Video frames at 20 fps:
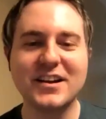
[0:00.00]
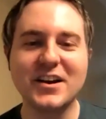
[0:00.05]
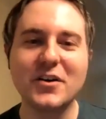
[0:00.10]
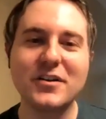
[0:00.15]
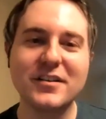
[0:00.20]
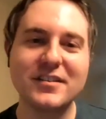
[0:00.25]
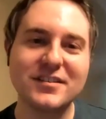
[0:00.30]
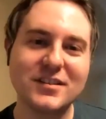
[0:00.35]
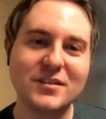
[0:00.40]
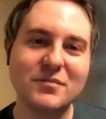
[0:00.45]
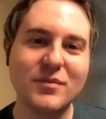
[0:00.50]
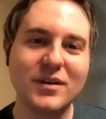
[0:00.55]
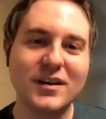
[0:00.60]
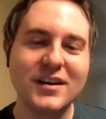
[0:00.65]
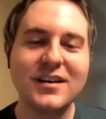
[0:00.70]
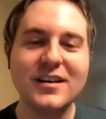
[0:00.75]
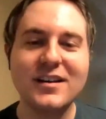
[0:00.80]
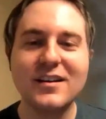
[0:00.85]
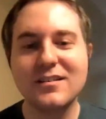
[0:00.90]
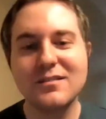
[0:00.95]
go to some
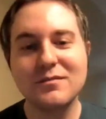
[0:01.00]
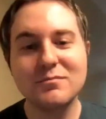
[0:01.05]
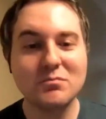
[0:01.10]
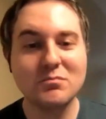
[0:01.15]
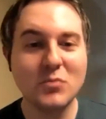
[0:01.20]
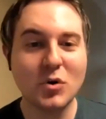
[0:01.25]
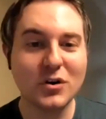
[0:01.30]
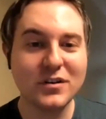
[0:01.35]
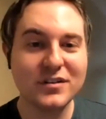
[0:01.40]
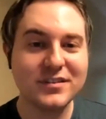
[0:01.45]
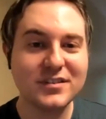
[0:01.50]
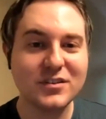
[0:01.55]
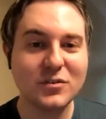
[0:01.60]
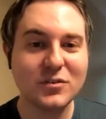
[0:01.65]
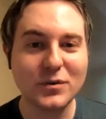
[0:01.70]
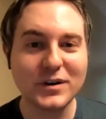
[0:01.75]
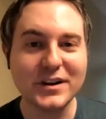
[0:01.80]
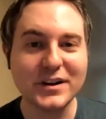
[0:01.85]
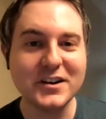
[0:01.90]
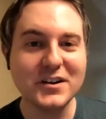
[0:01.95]
more
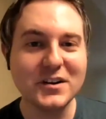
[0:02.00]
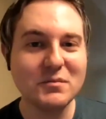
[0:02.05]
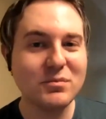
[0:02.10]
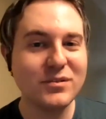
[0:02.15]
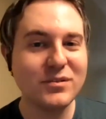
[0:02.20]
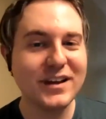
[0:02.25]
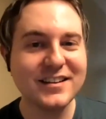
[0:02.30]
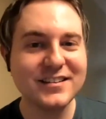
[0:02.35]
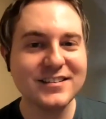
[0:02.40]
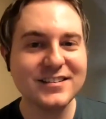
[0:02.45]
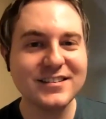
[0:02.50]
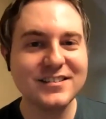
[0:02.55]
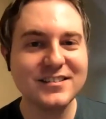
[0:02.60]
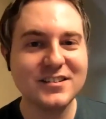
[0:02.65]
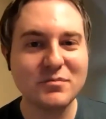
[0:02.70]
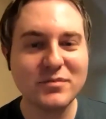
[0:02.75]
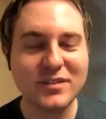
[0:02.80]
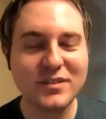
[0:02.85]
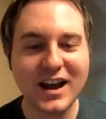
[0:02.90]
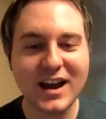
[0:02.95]
surreal places
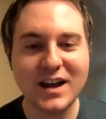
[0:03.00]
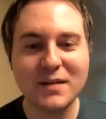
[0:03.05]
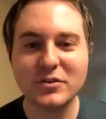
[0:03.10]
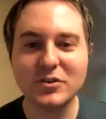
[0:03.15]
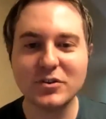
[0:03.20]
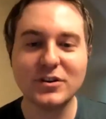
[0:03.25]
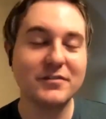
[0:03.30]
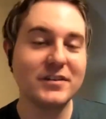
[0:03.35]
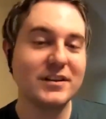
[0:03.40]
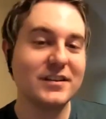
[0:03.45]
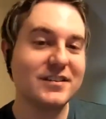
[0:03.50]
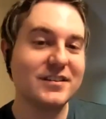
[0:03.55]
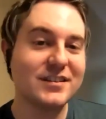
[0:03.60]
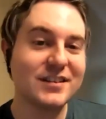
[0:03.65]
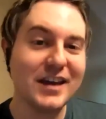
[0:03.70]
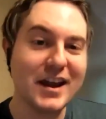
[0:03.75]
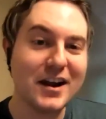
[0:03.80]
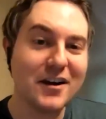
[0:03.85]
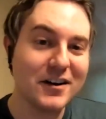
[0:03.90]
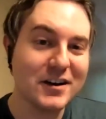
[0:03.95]
sometimes or even
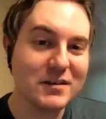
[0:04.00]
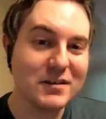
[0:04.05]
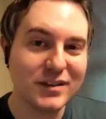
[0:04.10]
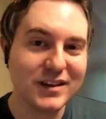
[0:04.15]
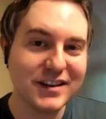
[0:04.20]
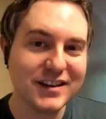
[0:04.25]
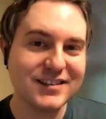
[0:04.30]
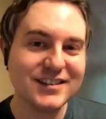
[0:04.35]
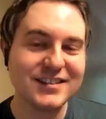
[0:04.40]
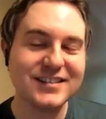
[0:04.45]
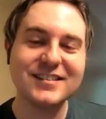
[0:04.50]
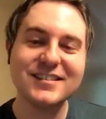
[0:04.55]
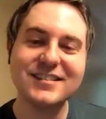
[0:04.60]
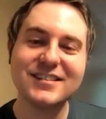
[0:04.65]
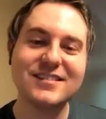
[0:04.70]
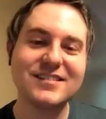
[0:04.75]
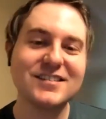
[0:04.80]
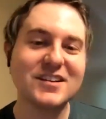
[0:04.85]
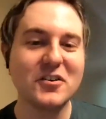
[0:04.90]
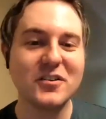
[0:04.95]
scary places
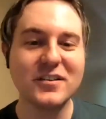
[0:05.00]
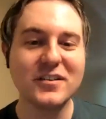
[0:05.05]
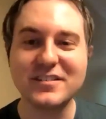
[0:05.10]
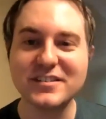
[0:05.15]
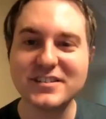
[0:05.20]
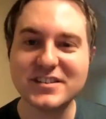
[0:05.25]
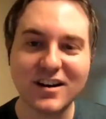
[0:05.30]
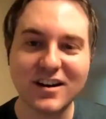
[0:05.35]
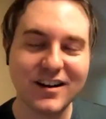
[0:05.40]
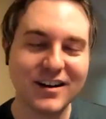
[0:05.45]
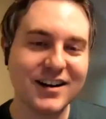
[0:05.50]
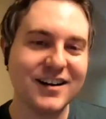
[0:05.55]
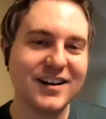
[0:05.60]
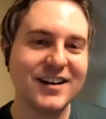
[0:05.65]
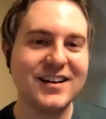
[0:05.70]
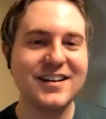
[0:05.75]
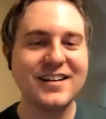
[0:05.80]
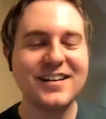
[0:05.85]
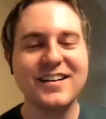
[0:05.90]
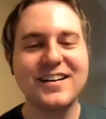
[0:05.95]
and go yeah. a little
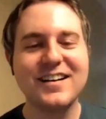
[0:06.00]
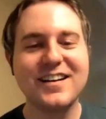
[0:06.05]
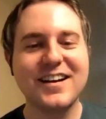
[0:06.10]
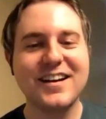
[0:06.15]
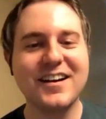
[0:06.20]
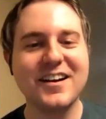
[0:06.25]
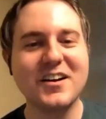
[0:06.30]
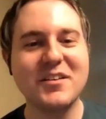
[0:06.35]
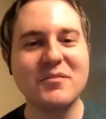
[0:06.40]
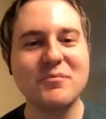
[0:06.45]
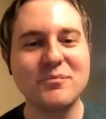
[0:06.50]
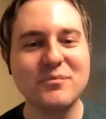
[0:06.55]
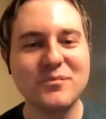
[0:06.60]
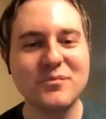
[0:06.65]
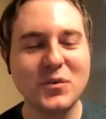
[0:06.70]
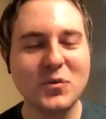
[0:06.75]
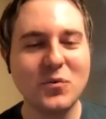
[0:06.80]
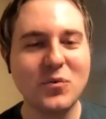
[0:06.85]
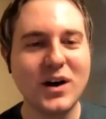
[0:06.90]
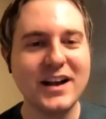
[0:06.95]
darker.
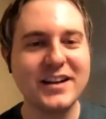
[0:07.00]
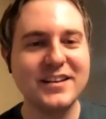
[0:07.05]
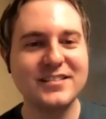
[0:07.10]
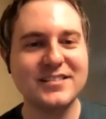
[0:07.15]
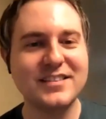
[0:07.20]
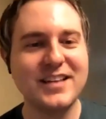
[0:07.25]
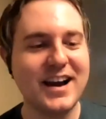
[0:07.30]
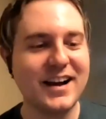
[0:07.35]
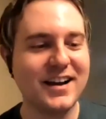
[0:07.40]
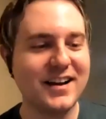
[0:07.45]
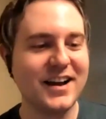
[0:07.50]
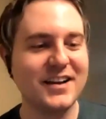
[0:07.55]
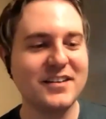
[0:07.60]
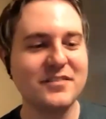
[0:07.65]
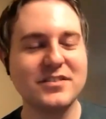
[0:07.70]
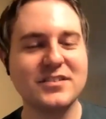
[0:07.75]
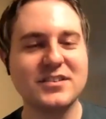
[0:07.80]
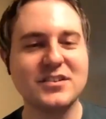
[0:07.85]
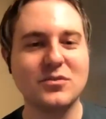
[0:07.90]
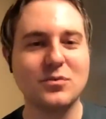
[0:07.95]
Um, why does that kind
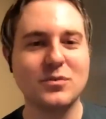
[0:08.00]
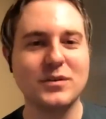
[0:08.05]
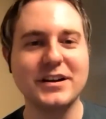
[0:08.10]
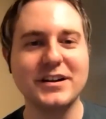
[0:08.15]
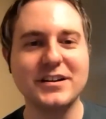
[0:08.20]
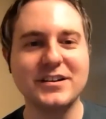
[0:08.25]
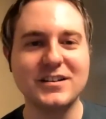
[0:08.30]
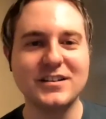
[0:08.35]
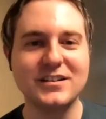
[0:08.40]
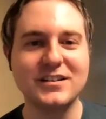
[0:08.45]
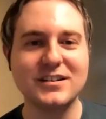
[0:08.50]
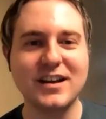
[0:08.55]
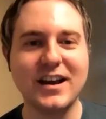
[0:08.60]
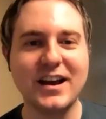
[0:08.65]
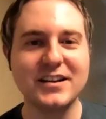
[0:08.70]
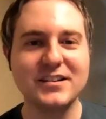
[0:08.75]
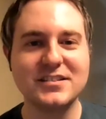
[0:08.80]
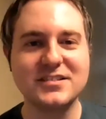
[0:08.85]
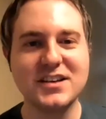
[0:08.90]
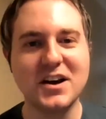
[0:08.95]
of surreal
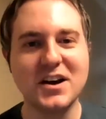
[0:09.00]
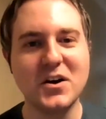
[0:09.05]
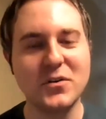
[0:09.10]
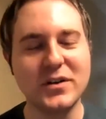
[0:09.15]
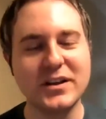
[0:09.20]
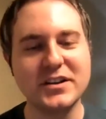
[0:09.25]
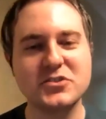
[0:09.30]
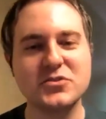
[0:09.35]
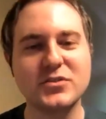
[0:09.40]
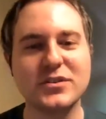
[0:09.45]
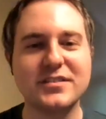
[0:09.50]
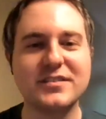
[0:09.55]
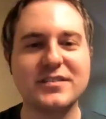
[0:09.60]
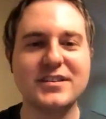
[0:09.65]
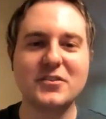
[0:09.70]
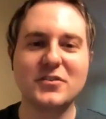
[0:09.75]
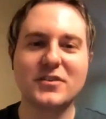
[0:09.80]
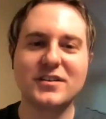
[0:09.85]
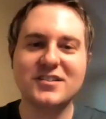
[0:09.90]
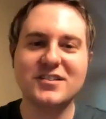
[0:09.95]
kind of tone interest
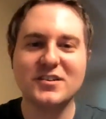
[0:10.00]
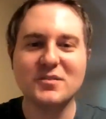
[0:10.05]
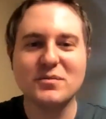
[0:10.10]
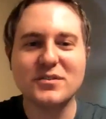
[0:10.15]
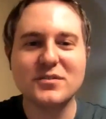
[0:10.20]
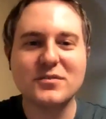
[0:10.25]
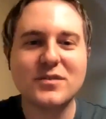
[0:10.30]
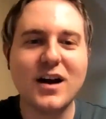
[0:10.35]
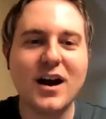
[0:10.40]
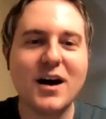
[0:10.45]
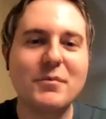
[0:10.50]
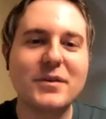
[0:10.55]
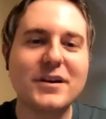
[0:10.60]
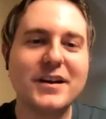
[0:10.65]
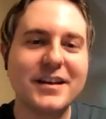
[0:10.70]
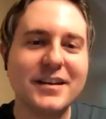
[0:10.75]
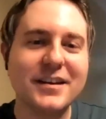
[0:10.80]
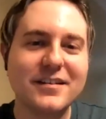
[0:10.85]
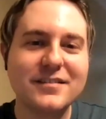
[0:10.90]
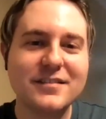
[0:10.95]
you in terms of
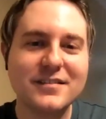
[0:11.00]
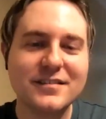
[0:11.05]
comedy?